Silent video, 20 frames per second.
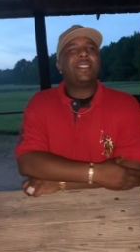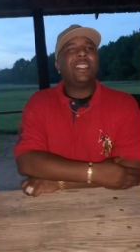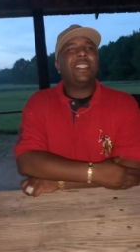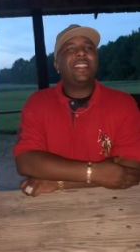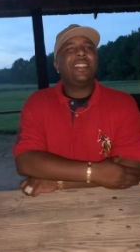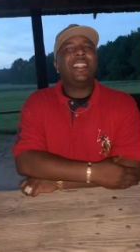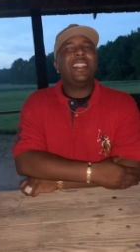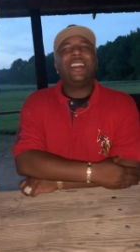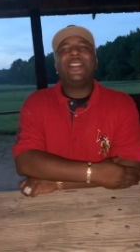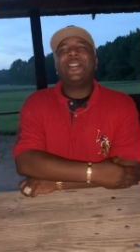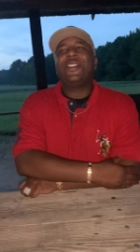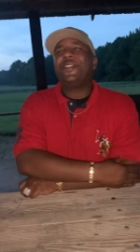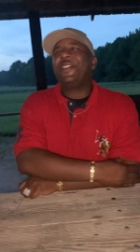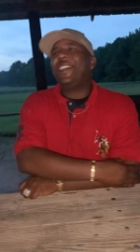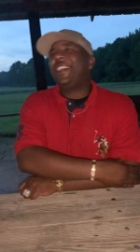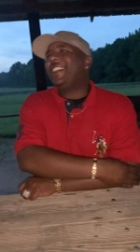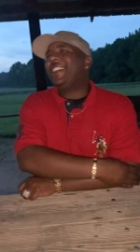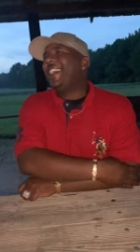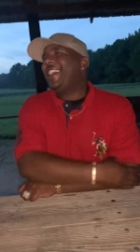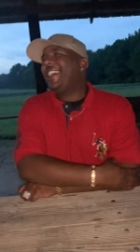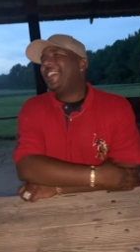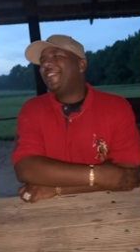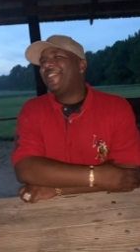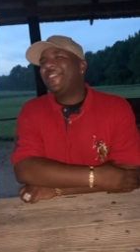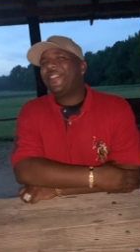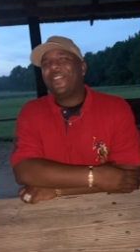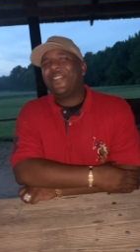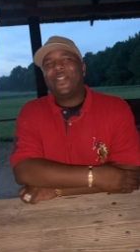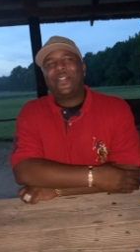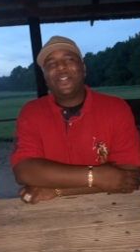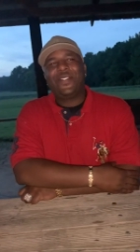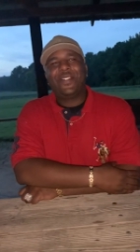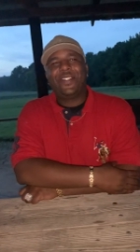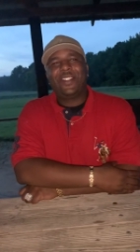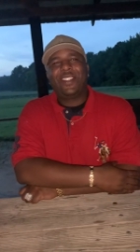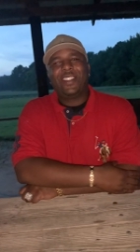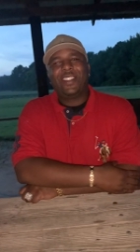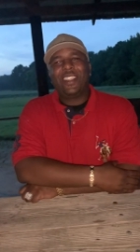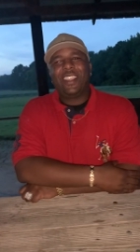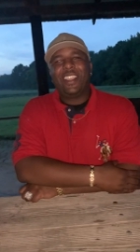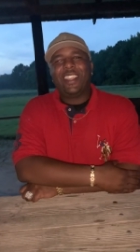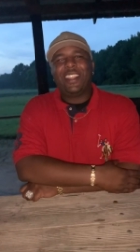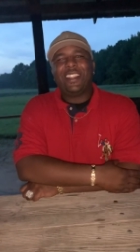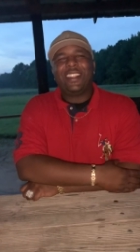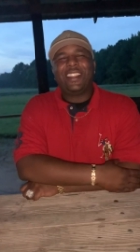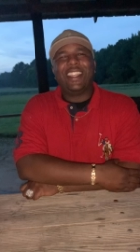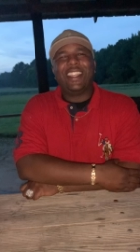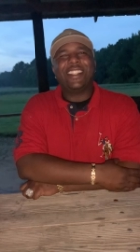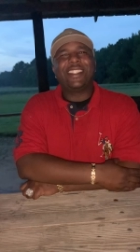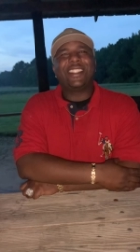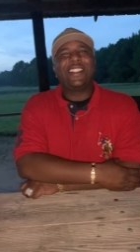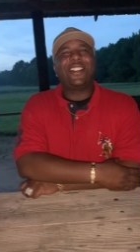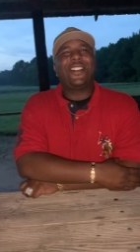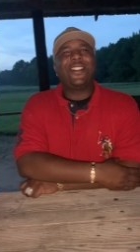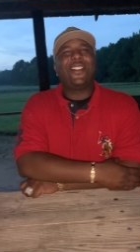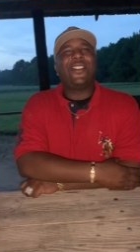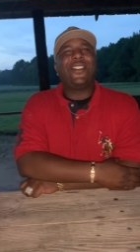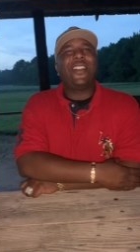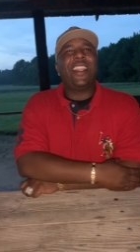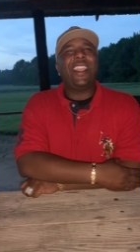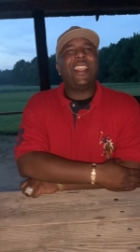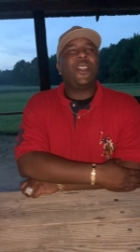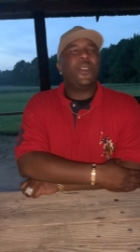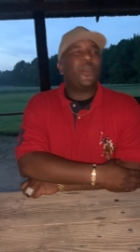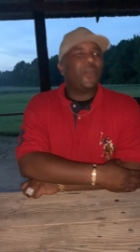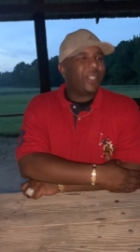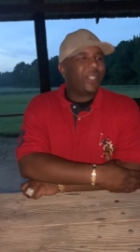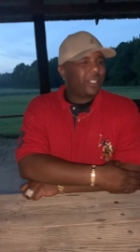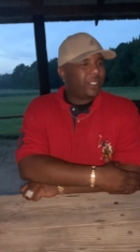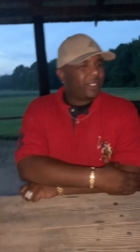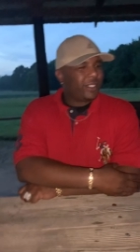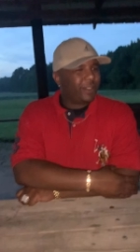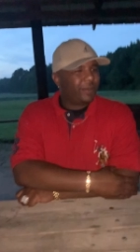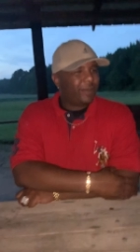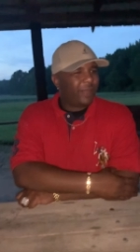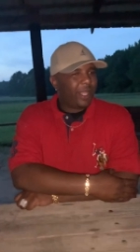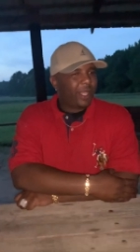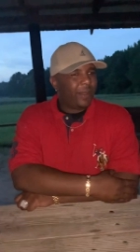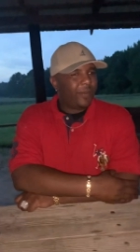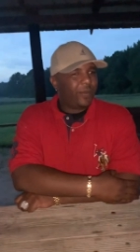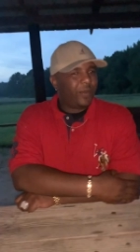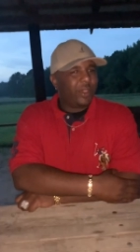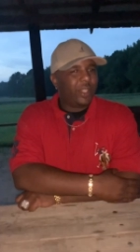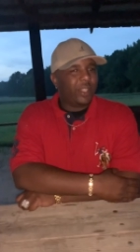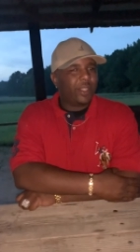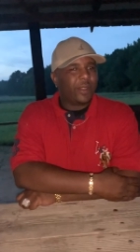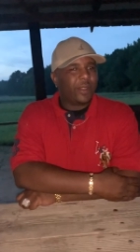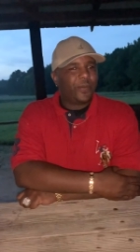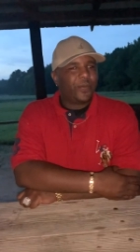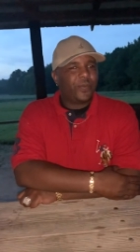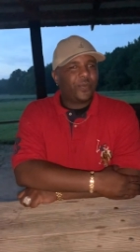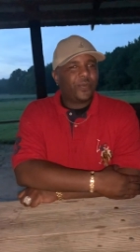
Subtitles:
Love of my life. That's a great question, man. Look.